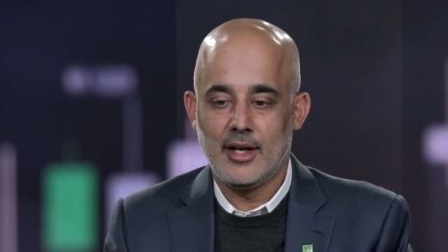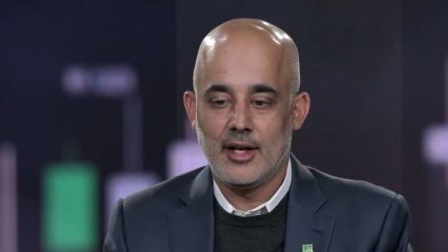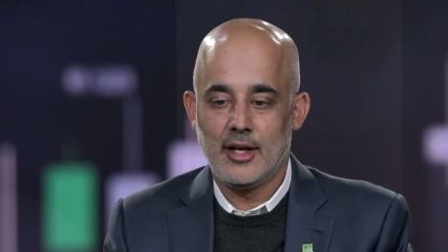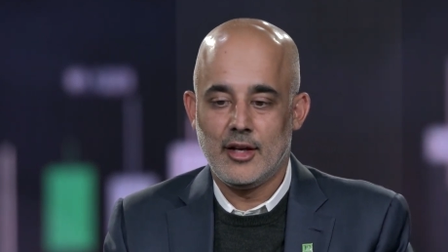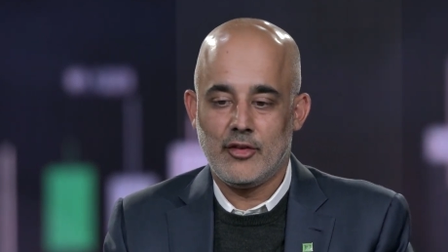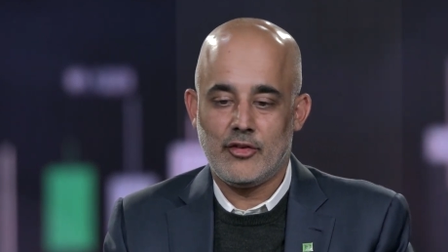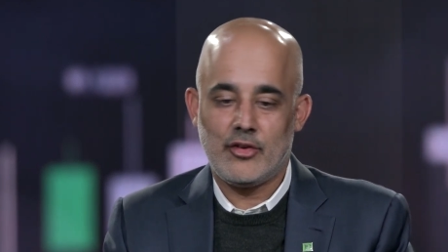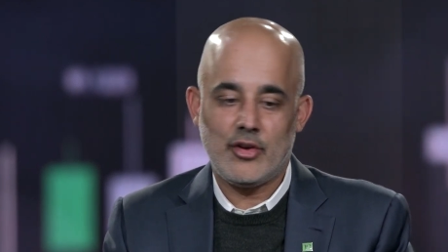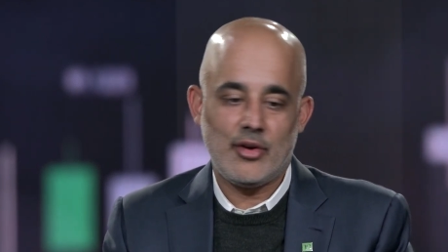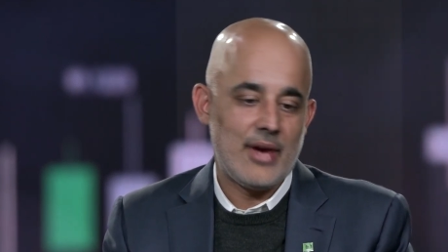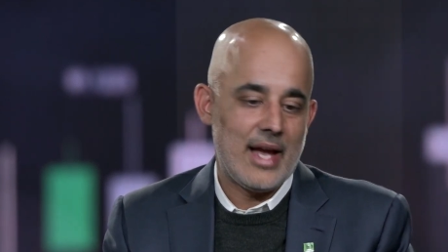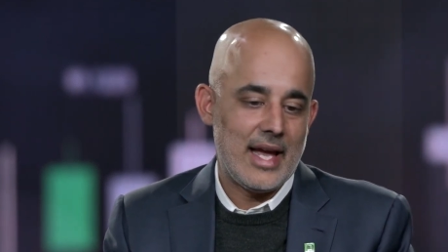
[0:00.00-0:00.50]

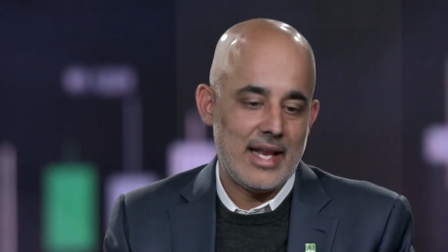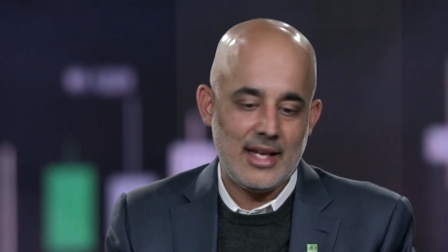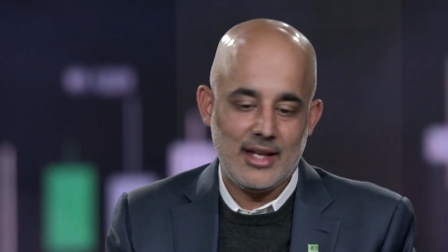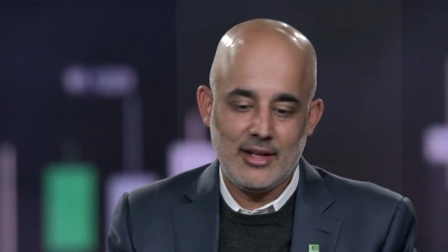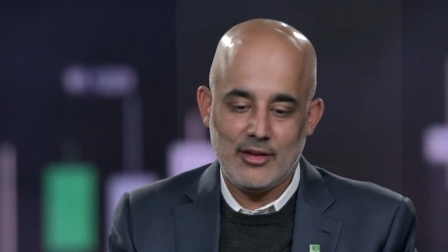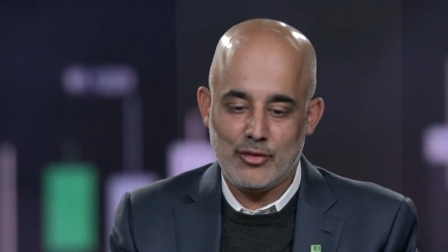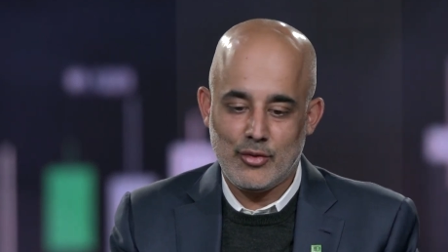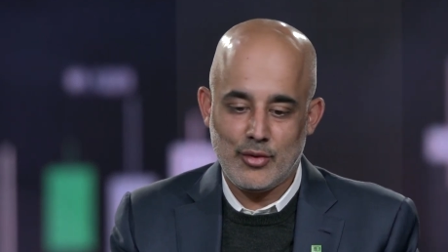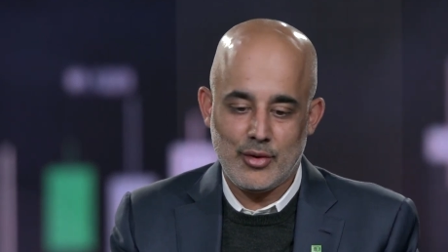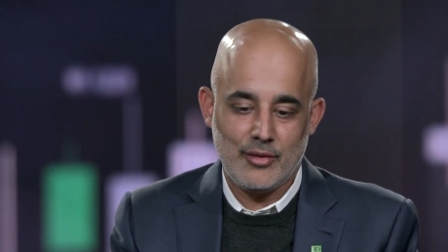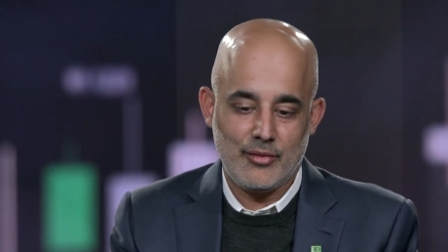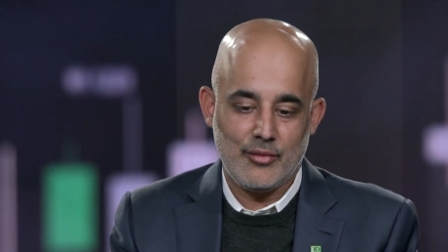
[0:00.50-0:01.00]
So any
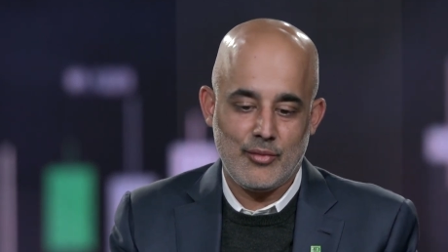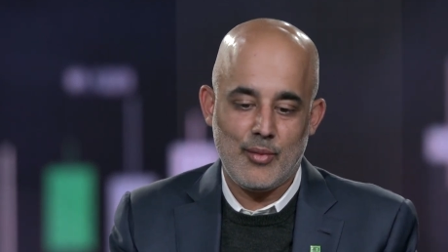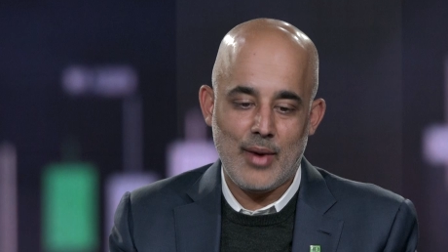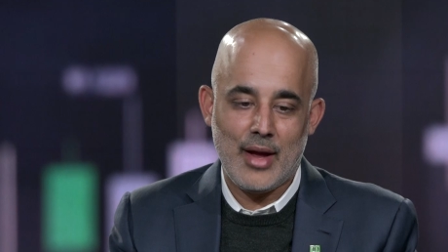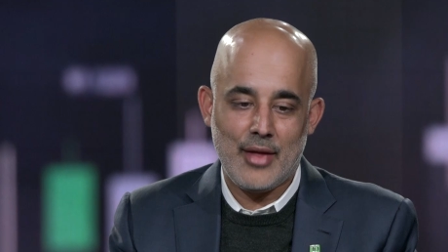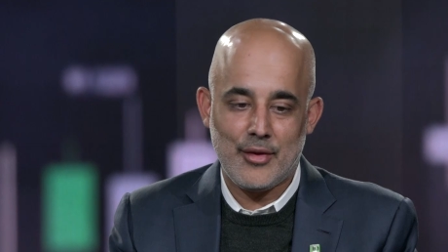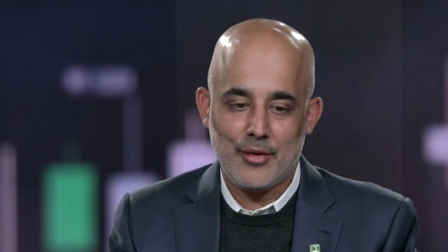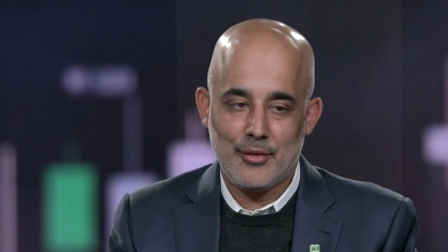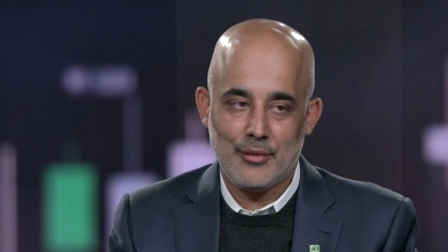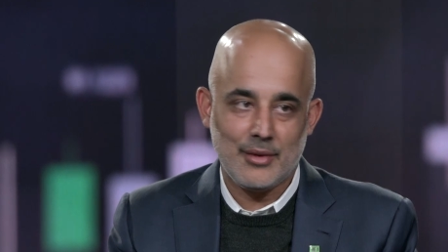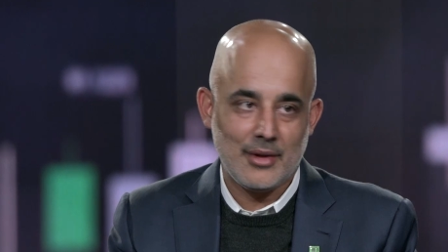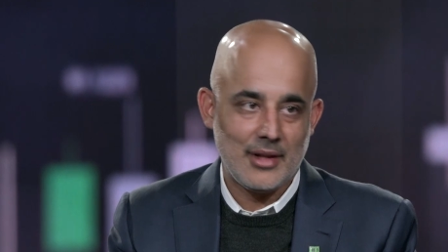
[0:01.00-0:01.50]
sort of
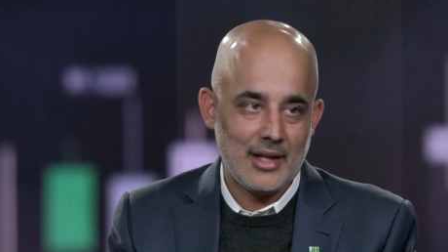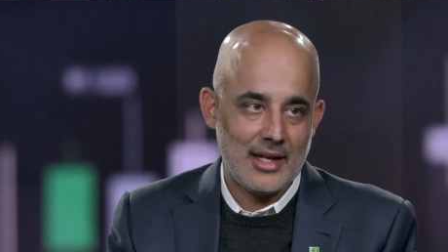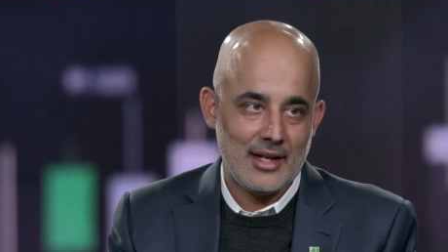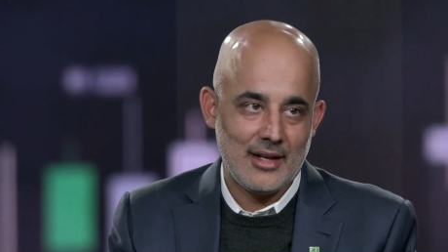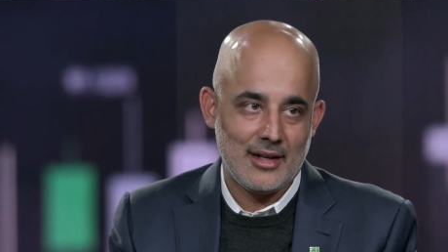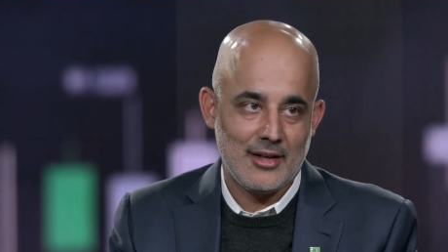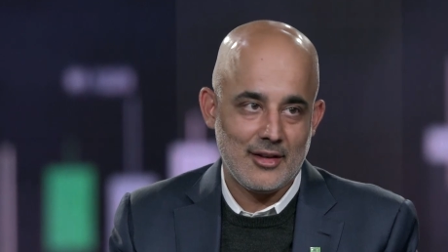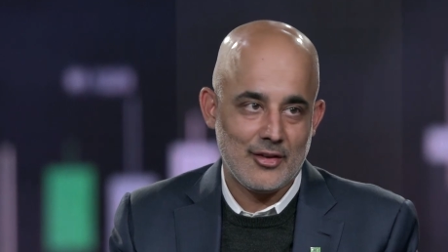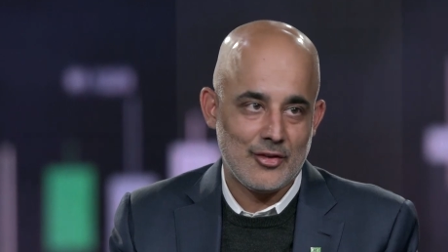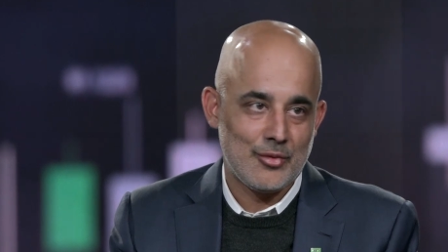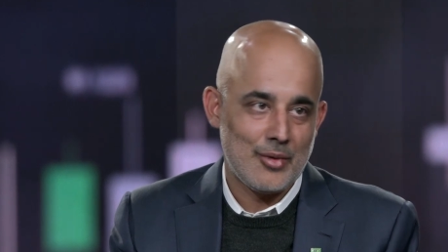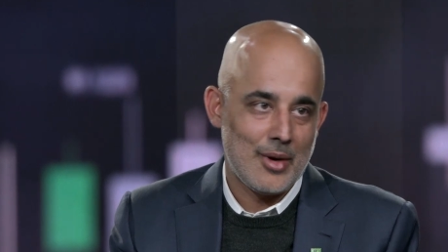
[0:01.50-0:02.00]

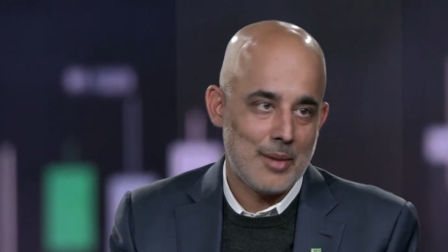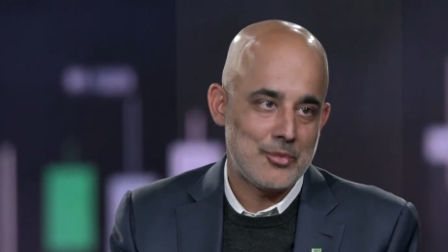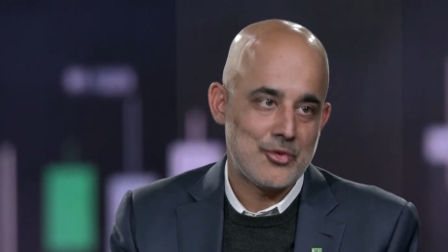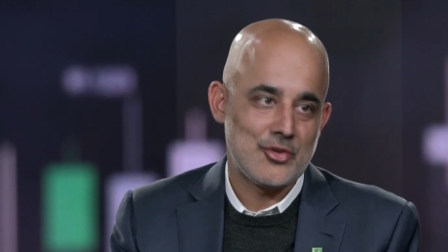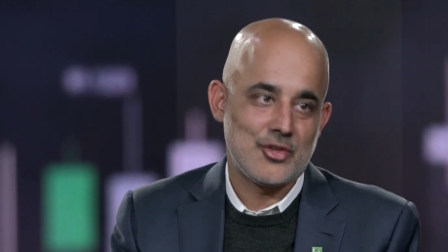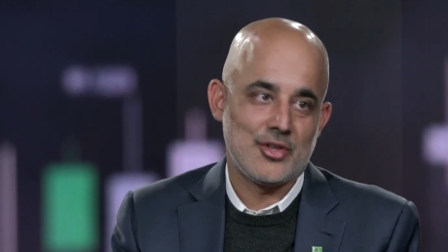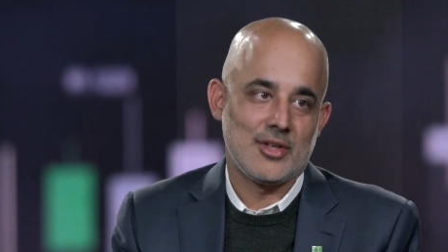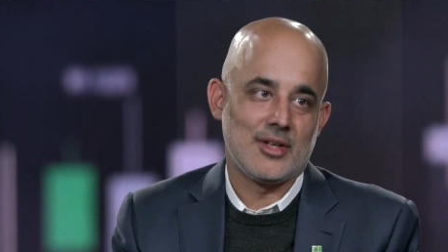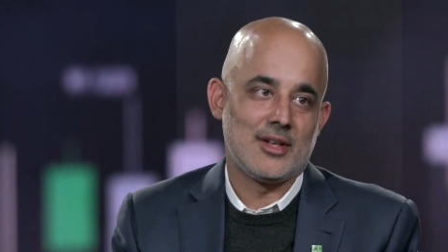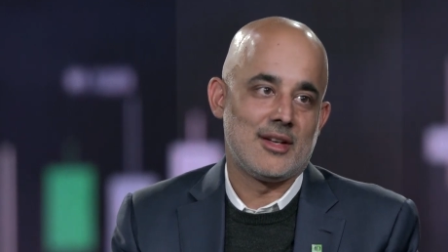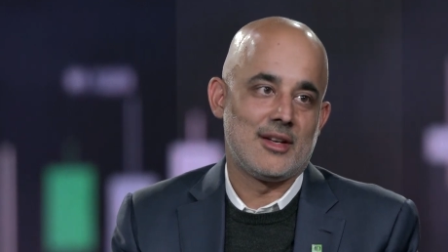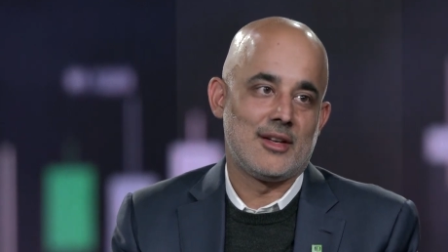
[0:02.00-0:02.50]
weather-related
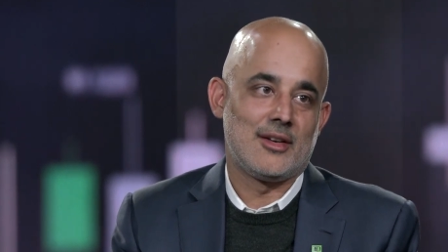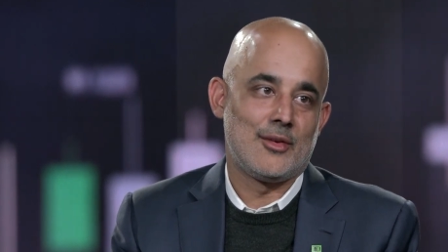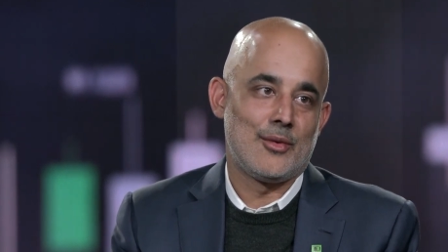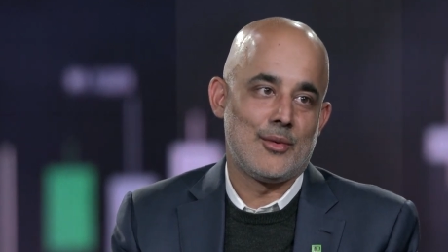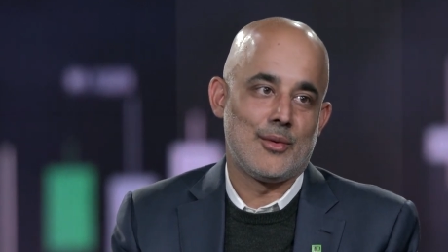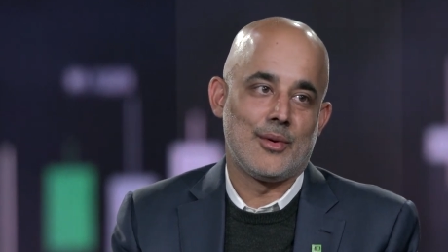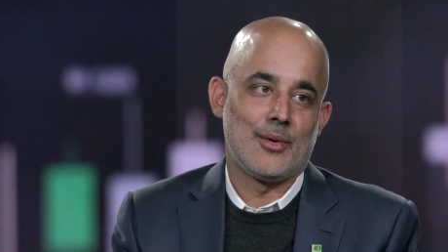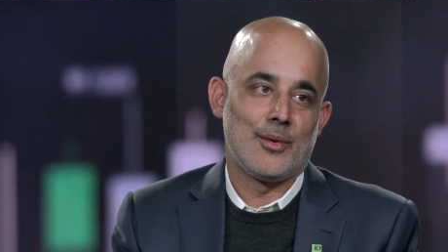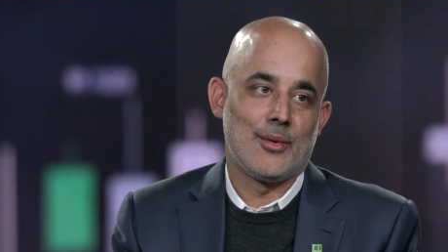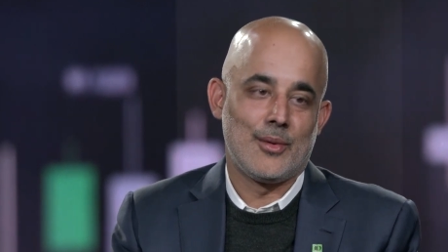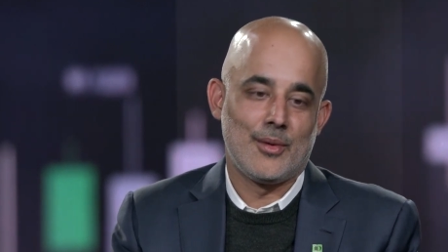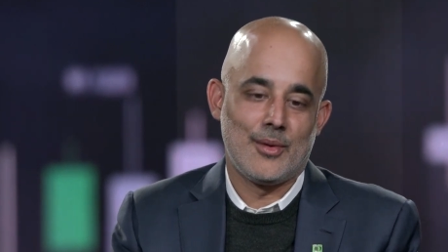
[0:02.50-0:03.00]
disruption
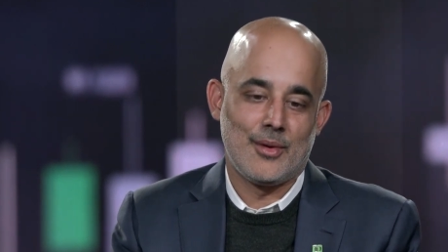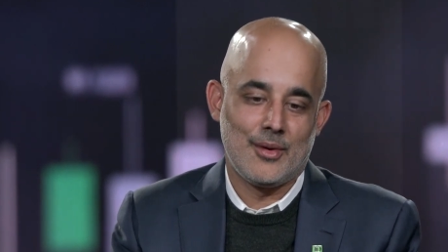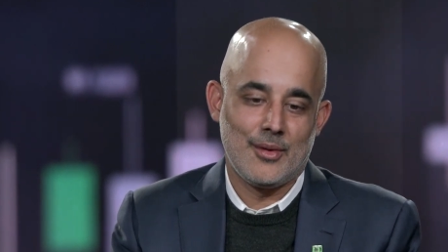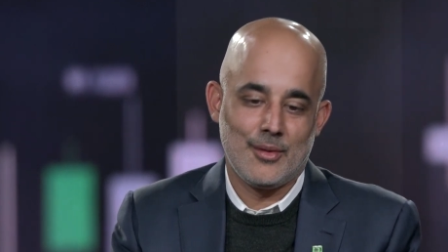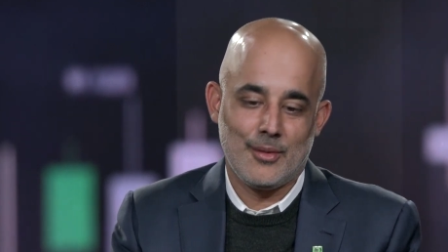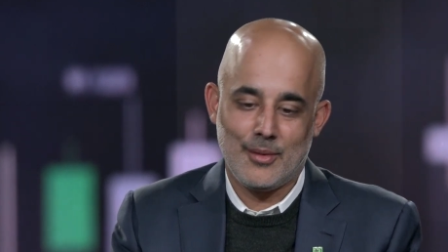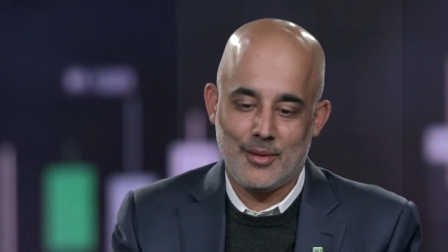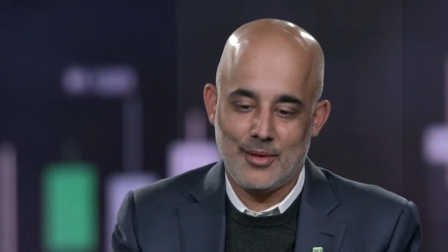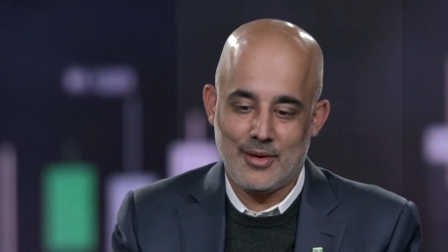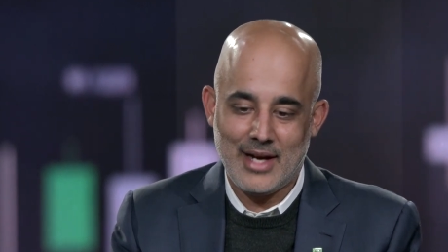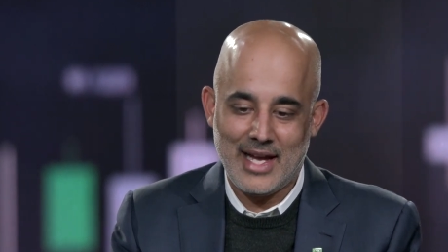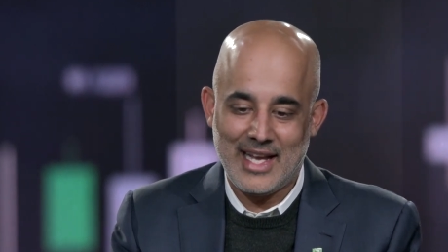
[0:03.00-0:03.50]
or